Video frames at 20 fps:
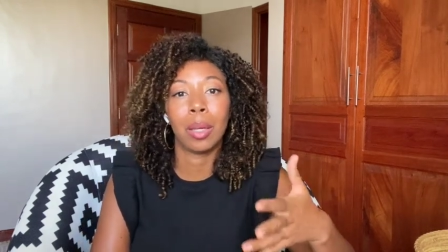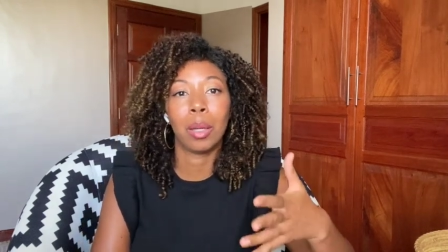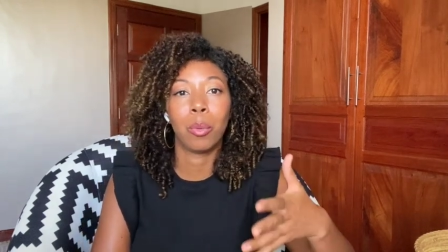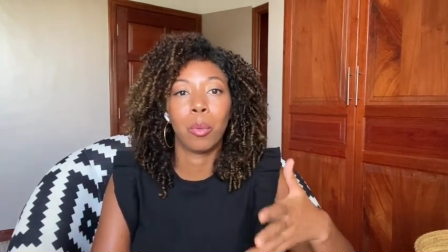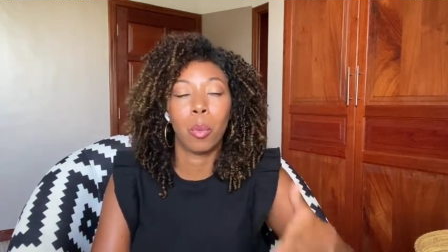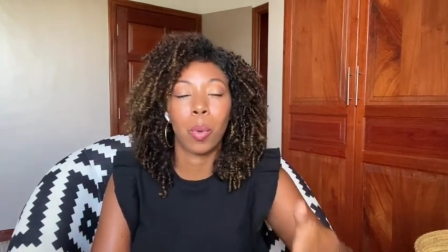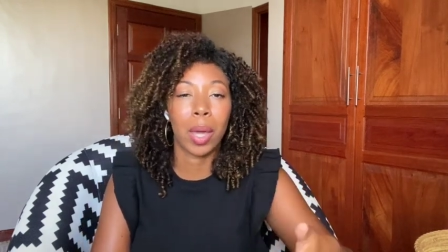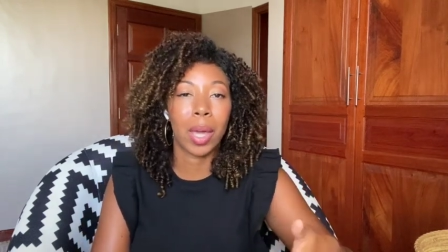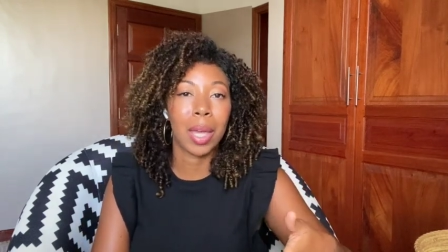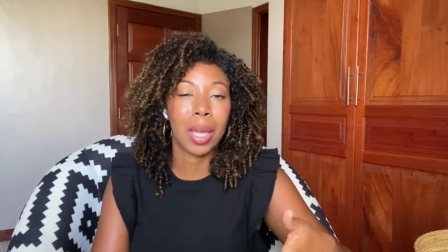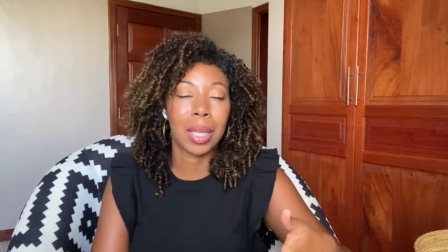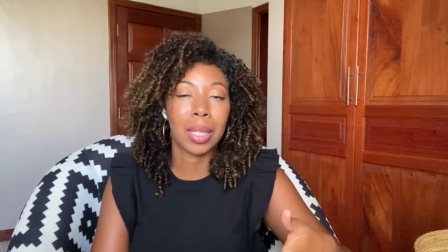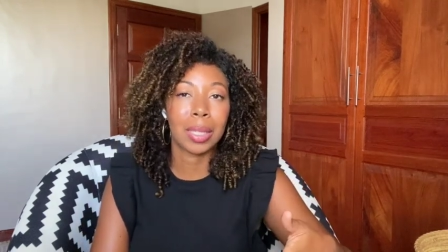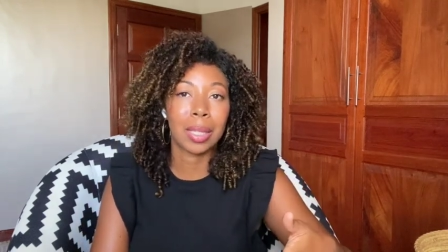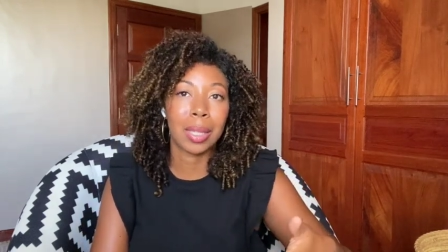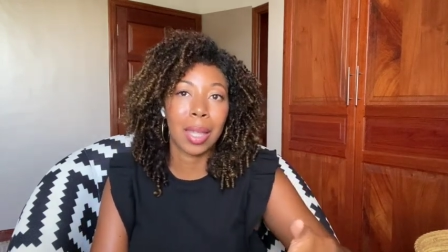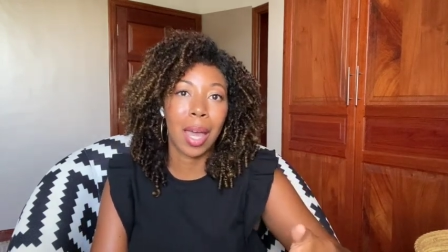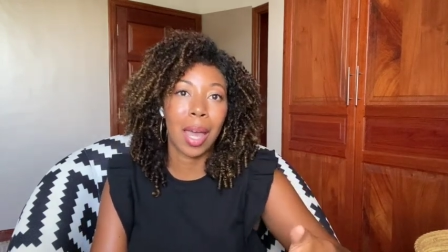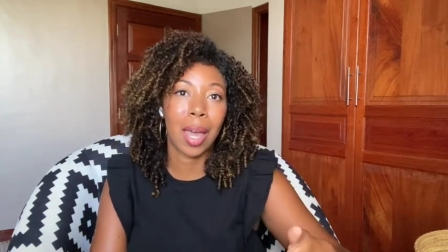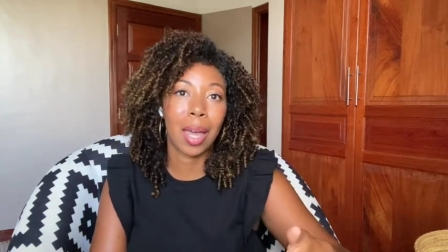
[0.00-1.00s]
in ways
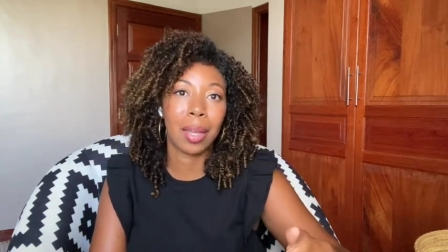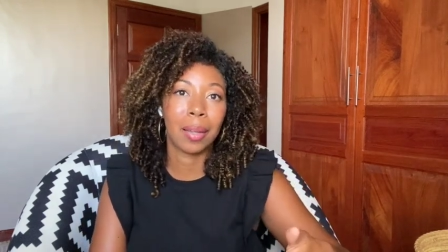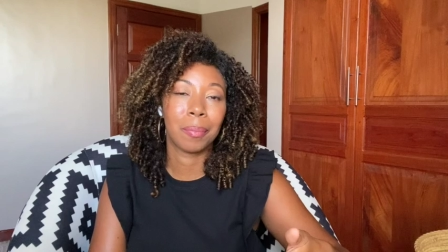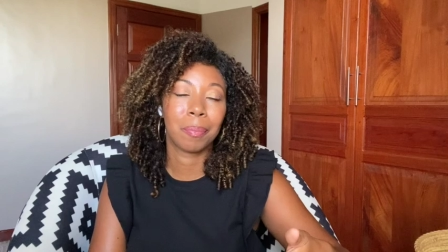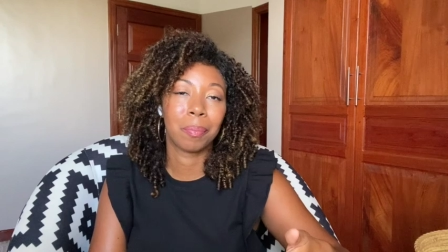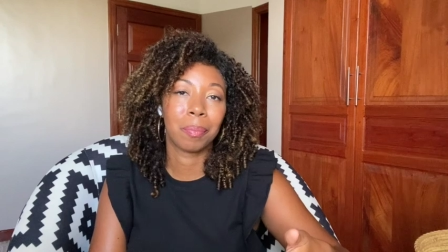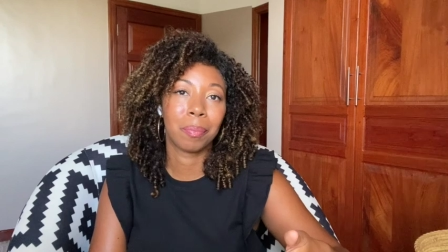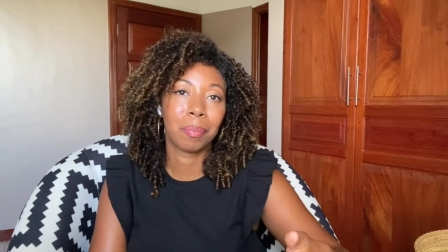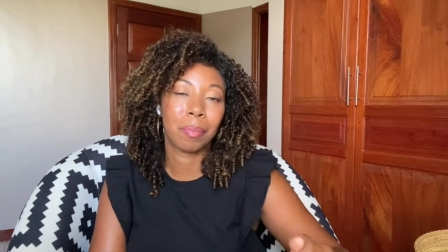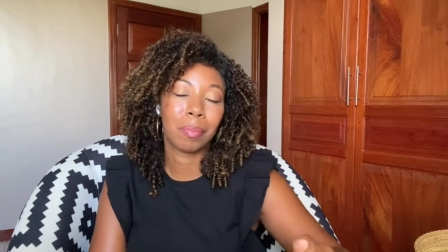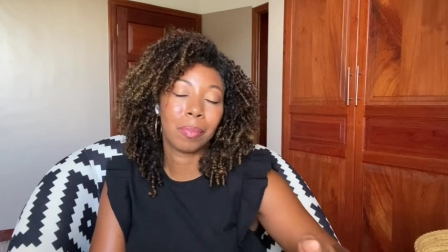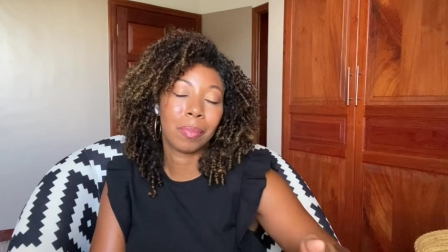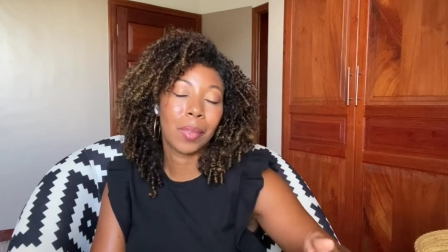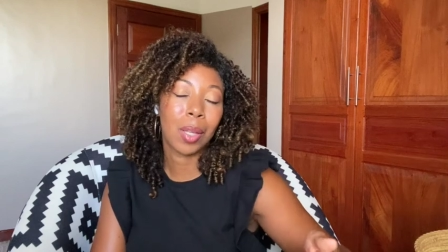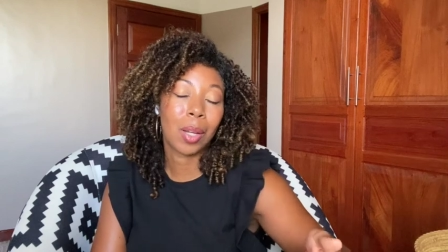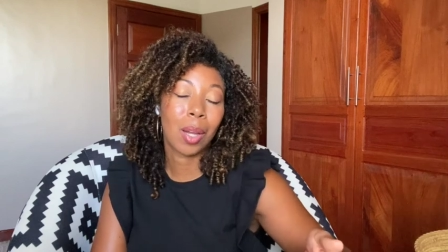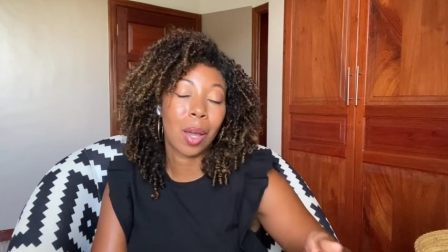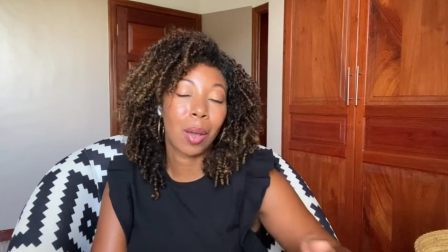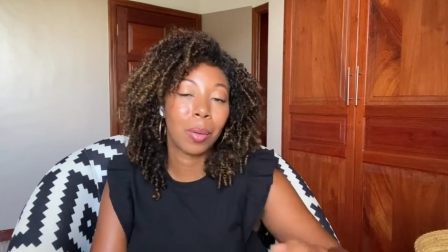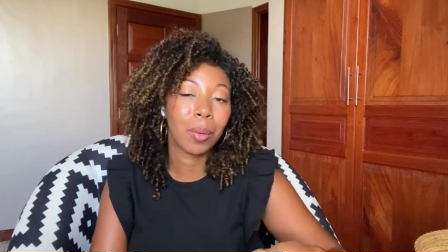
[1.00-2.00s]
that,
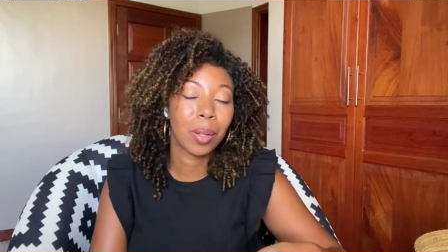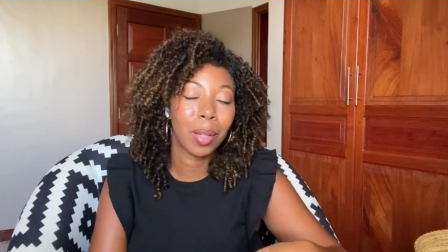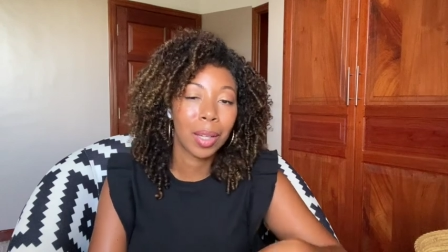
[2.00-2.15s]
you know,